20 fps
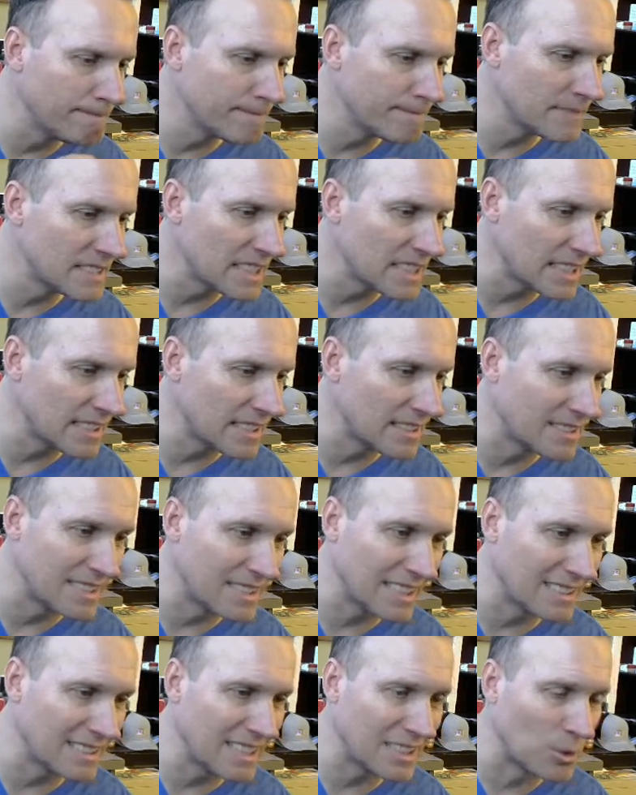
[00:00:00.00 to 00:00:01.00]
It's
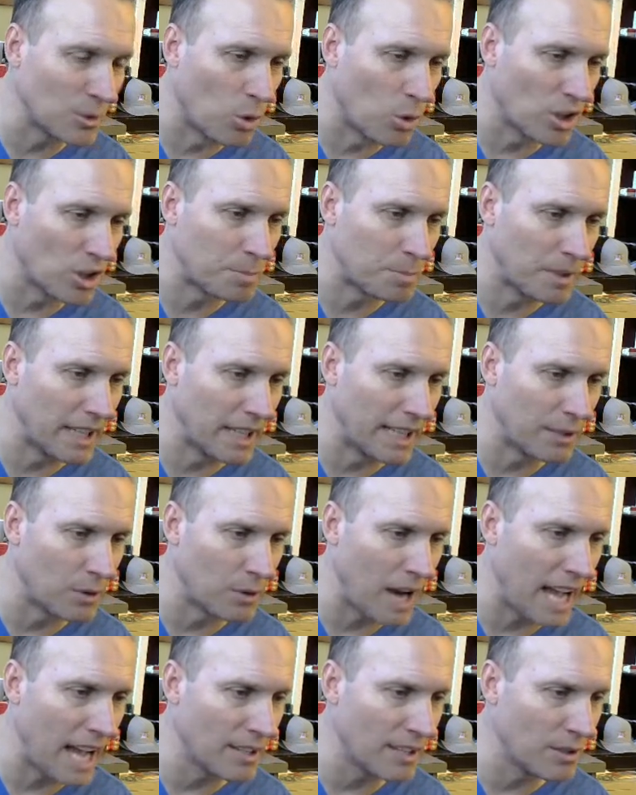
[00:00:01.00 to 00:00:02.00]
not the worst play
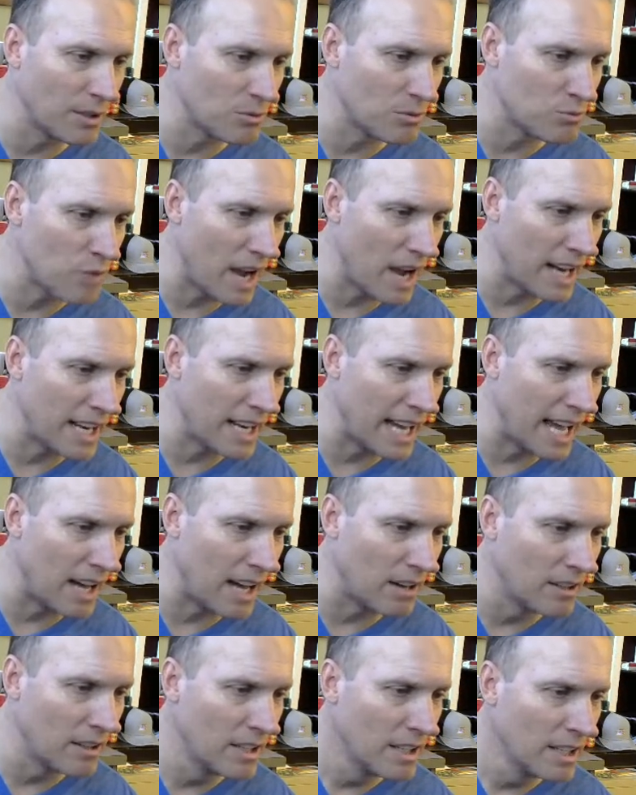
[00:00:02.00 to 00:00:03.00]
right
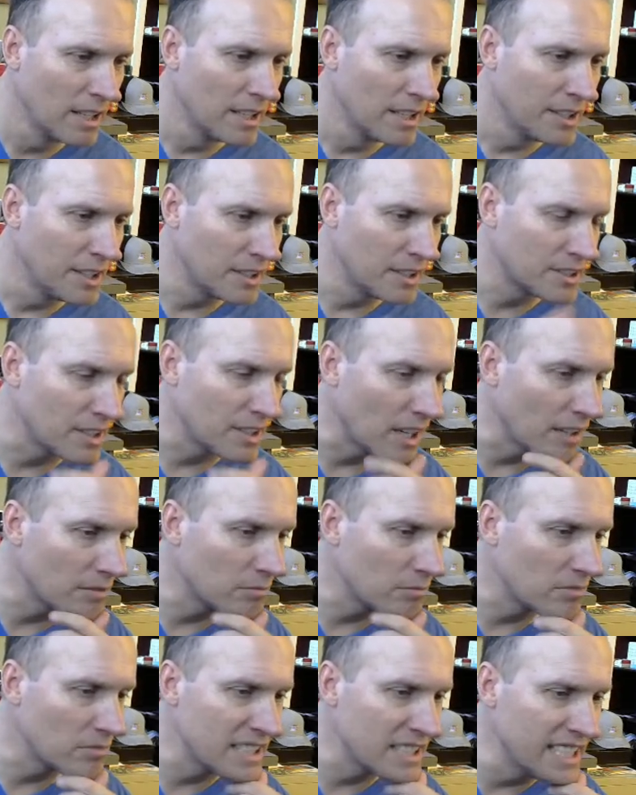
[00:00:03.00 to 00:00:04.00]
now. You can
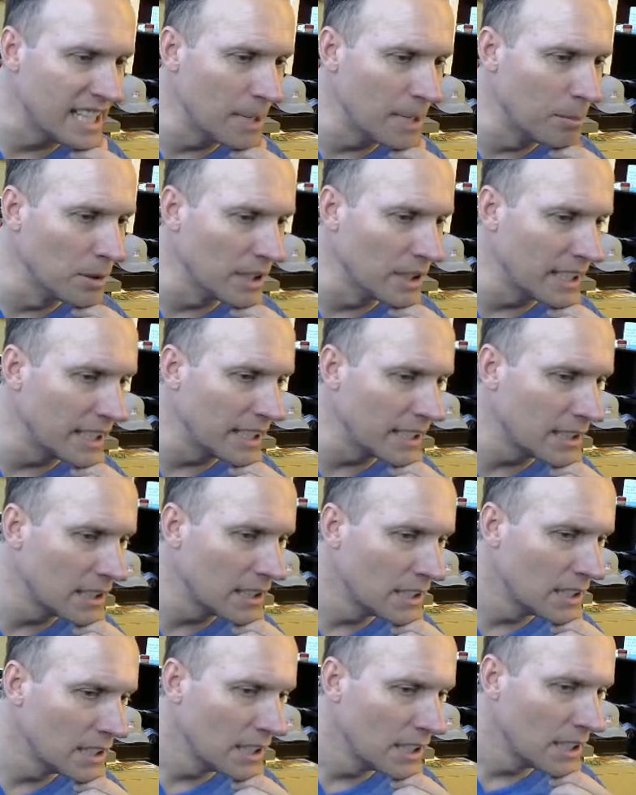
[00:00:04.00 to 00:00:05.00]
start nibbling
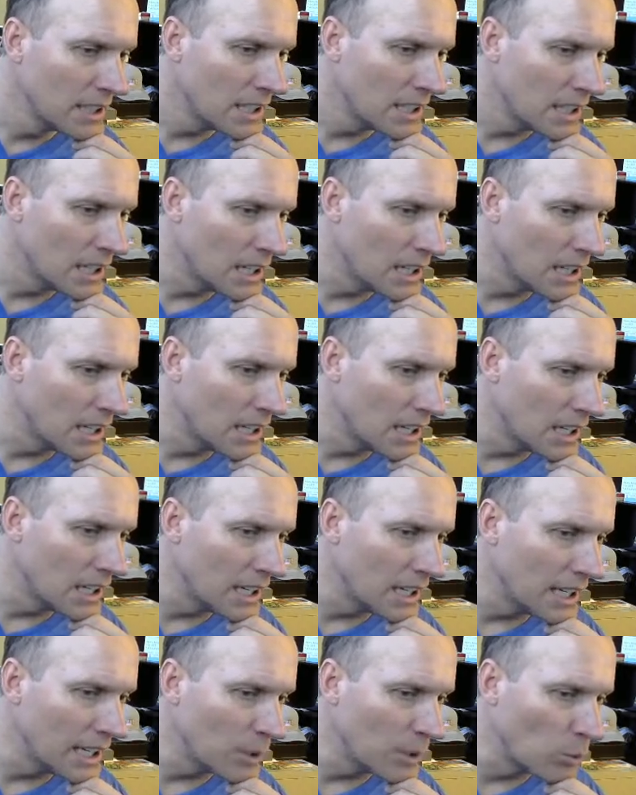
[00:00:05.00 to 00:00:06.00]

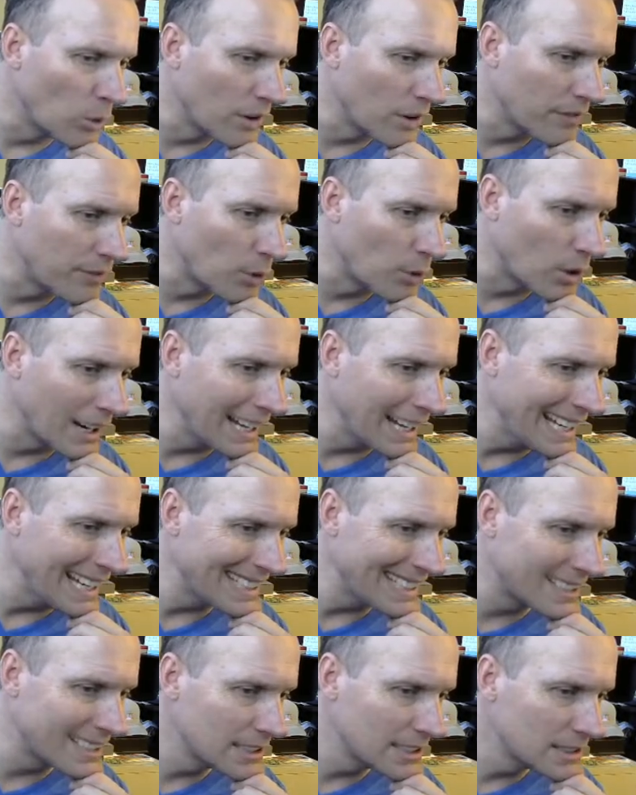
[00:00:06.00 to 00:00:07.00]
at
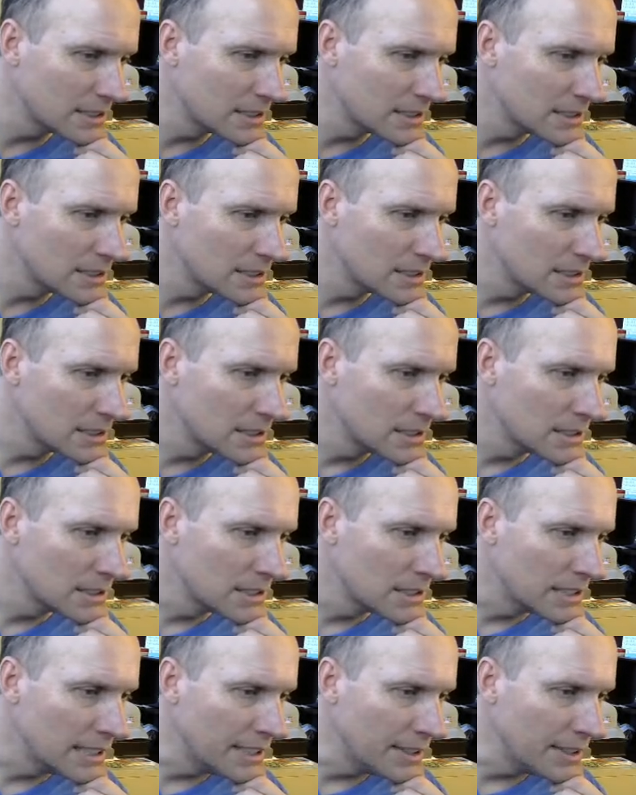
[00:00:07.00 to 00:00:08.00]
148,
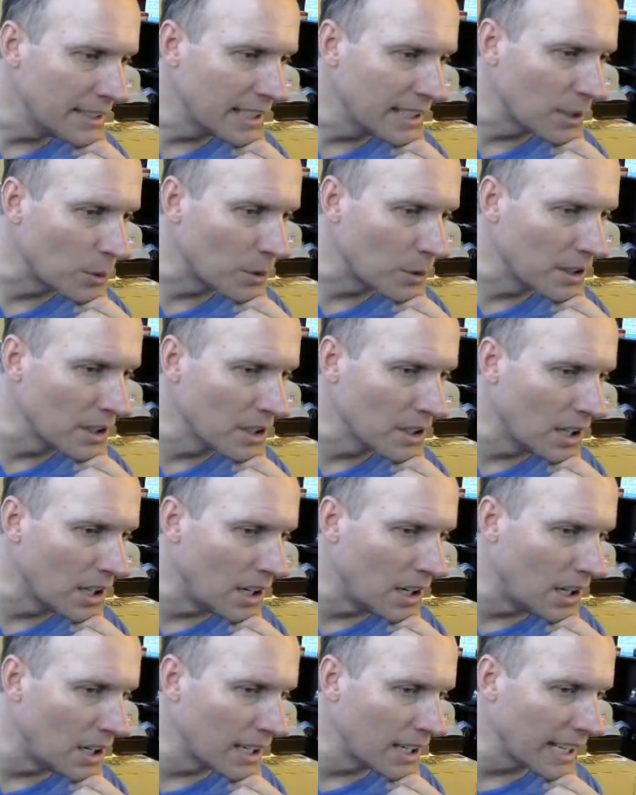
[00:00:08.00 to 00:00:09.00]
and you get real
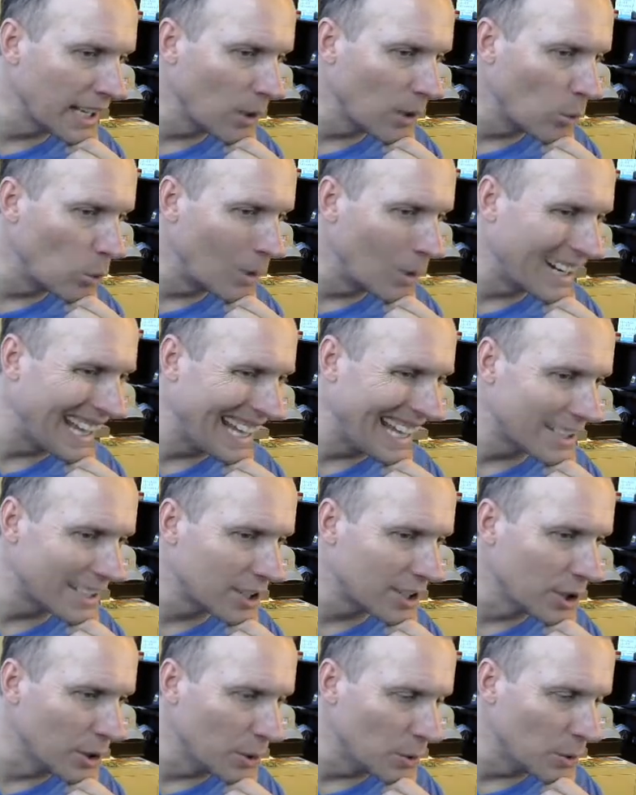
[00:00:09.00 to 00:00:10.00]
long at
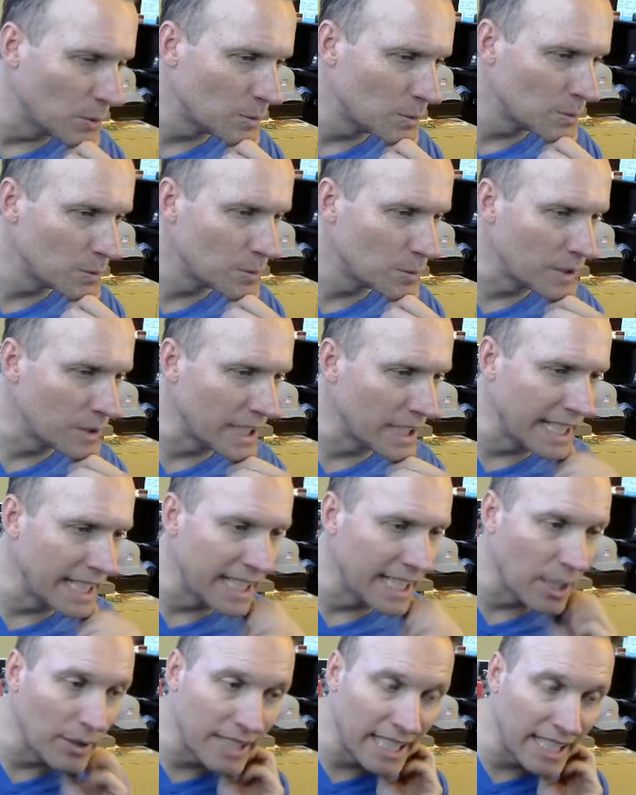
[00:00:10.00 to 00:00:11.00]
182. There you
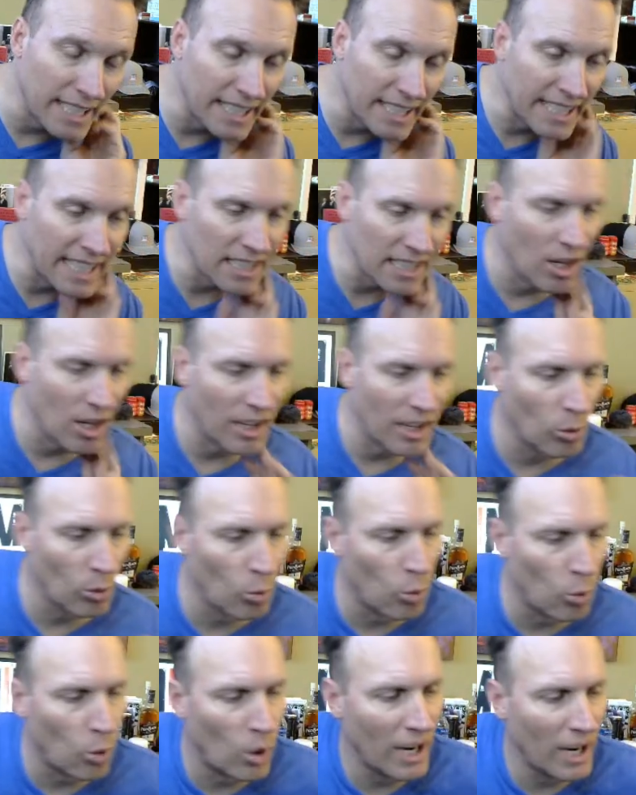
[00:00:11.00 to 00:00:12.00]
go. Get
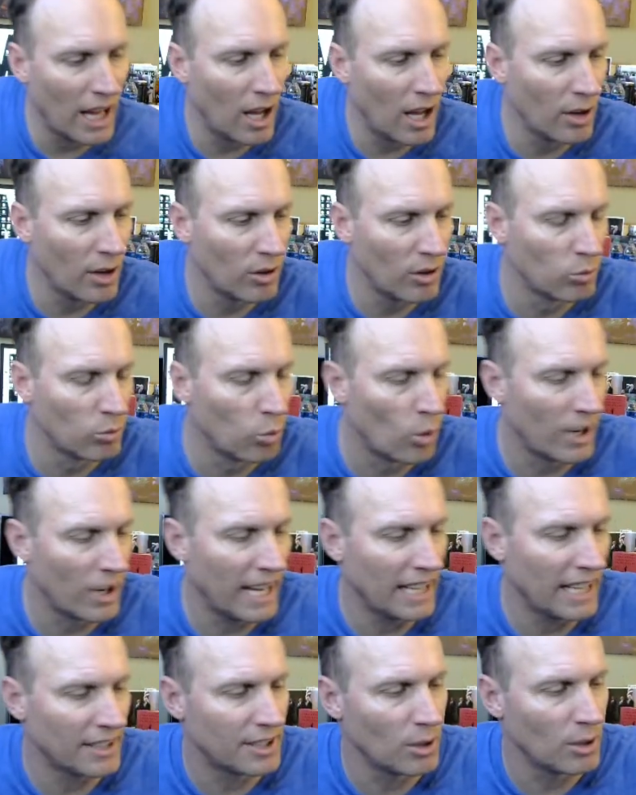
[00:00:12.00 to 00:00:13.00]
long at
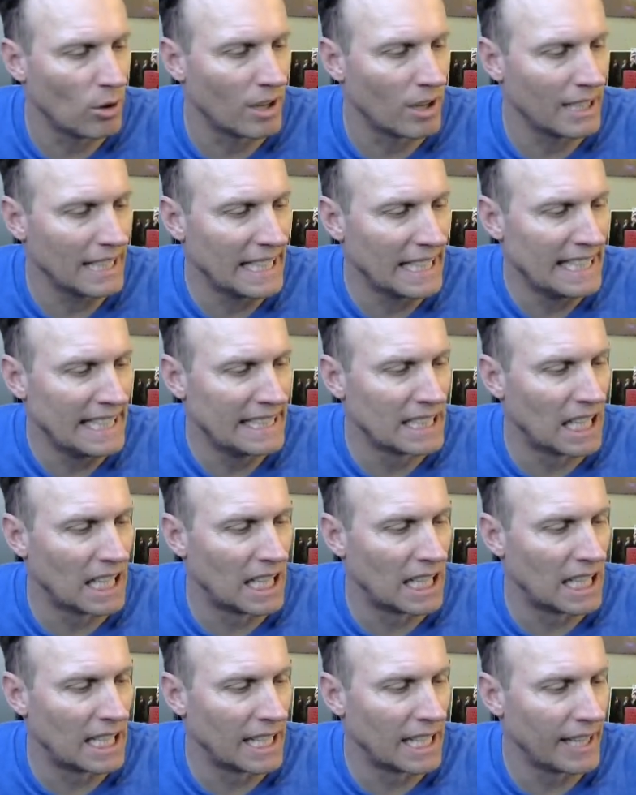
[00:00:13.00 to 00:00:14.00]
182 on
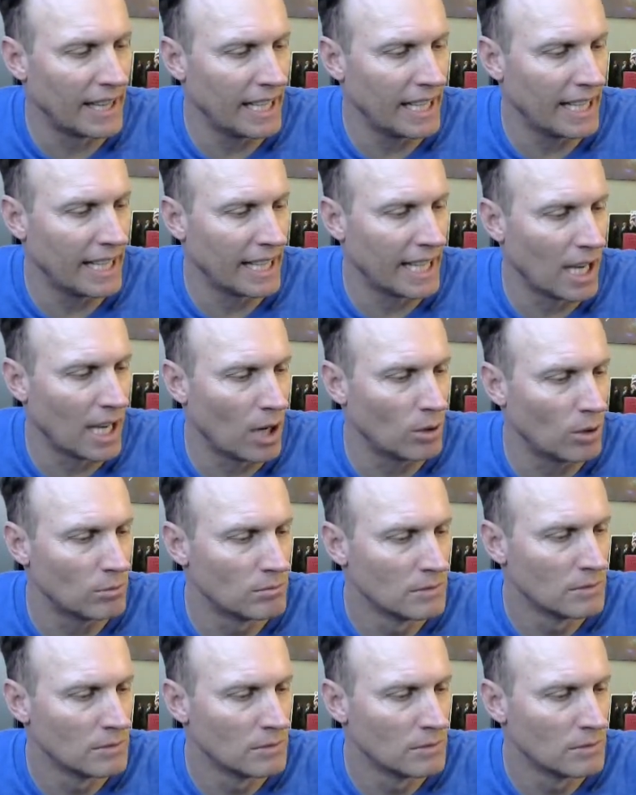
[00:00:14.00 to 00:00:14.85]
Elon. There you go.